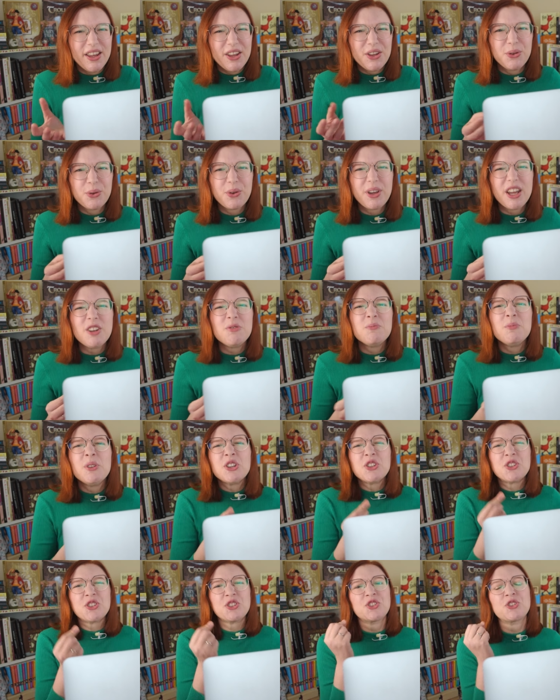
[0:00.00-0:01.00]
you can
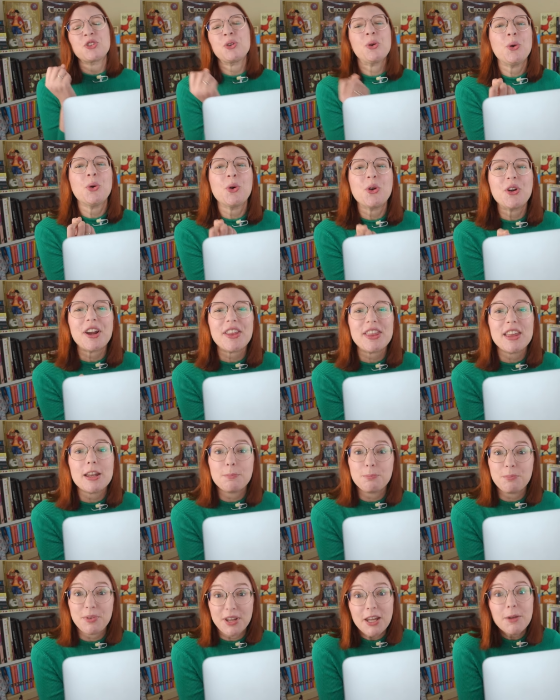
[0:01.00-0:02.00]
be sure
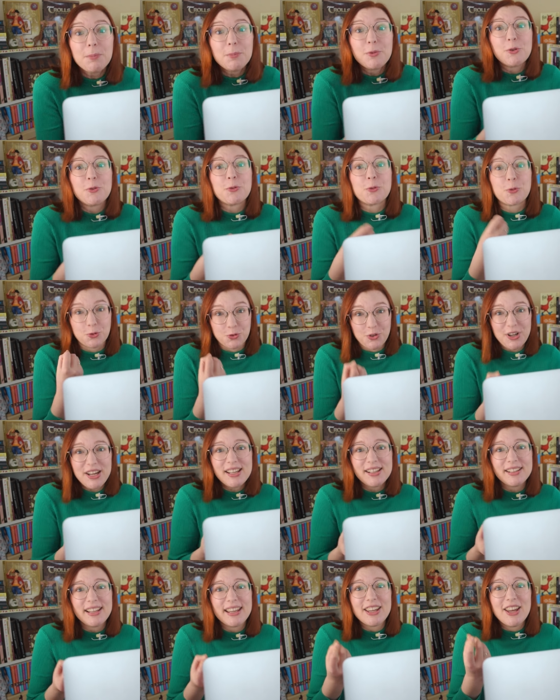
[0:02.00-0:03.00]
that people
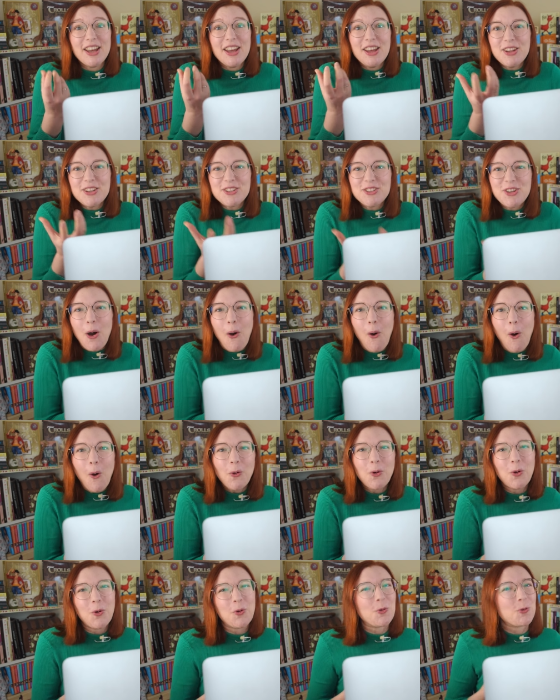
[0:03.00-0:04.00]
really
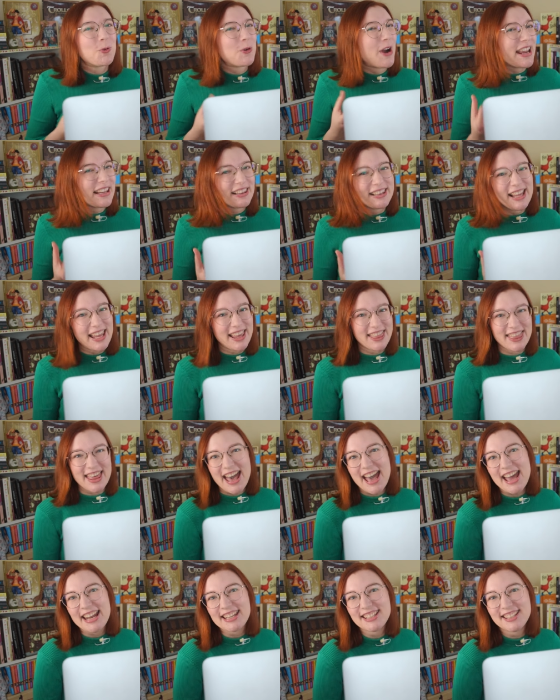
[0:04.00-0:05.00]
talk right like
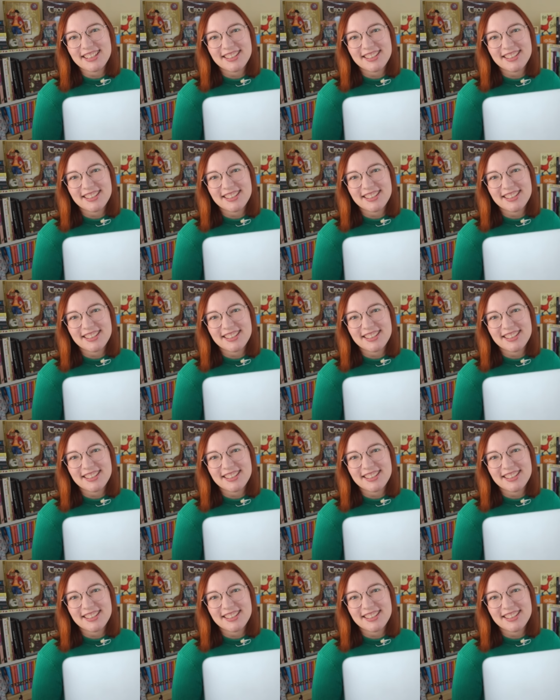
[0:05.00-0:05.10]
that.